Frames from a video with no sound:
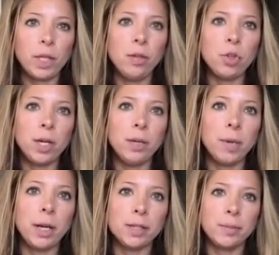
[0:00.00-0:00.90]
I try to get my
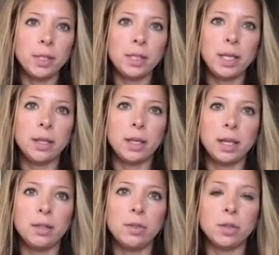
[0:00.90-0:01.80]
husband to take the
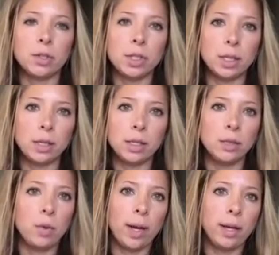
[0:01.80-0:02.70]
kids, so it's just like nice
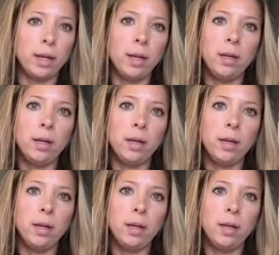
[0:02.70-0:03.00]
and quiet,